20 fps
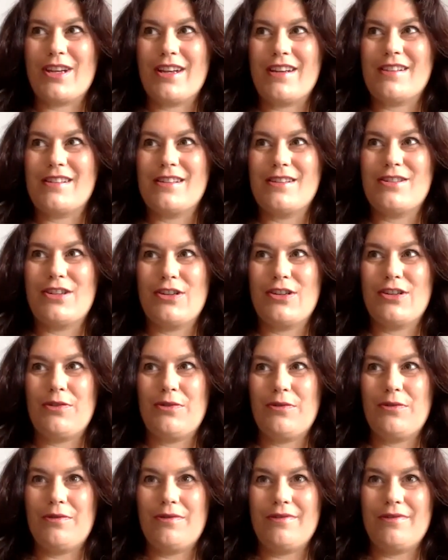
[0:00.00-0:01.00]
And did
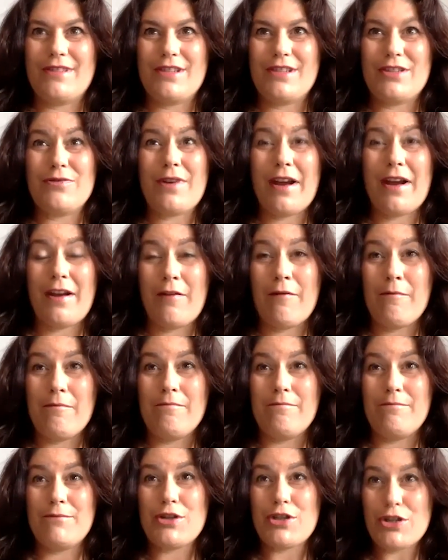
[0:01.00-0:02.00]
you kind of
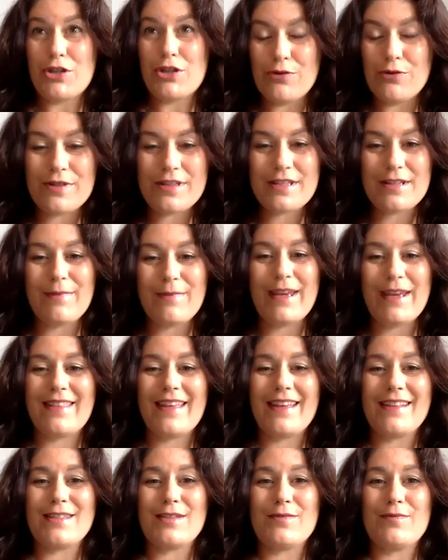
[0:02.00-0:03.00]
choose to make
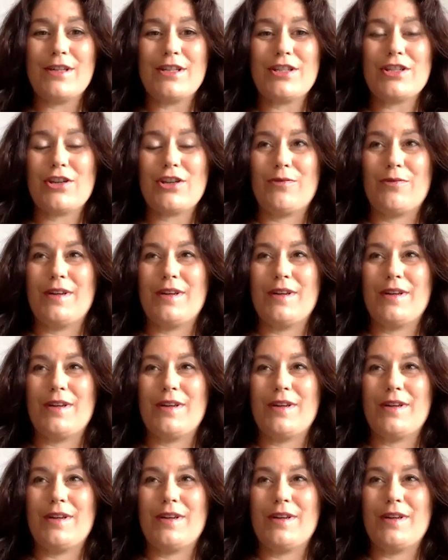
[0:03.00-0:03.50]
that switch, or